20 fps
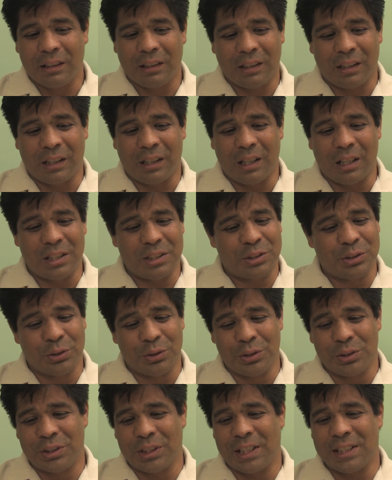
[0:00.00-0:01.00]
as
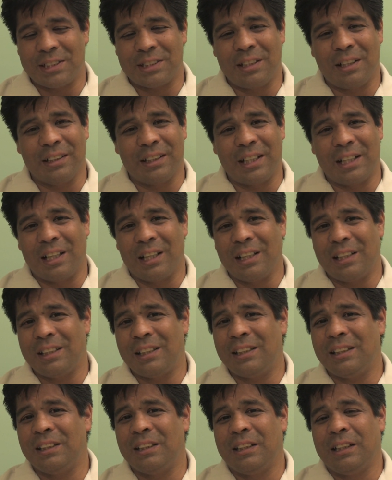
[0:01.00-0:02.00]
soon as I saw that
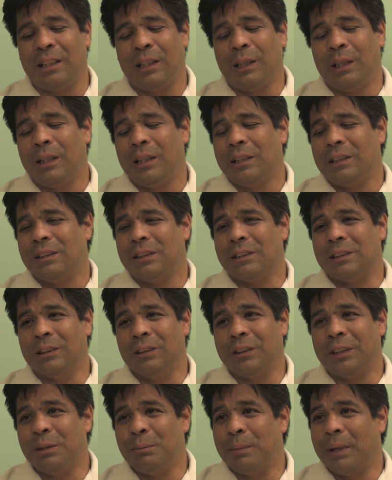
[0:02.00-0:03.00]
eye, just
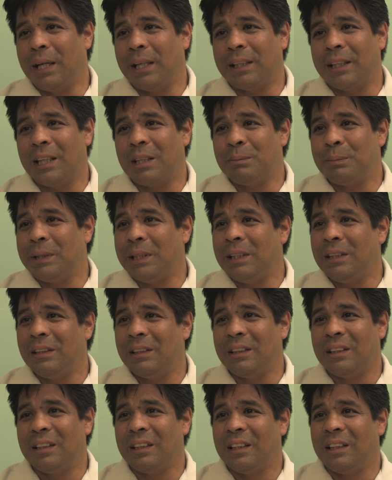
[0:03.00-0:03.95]
looking back at me,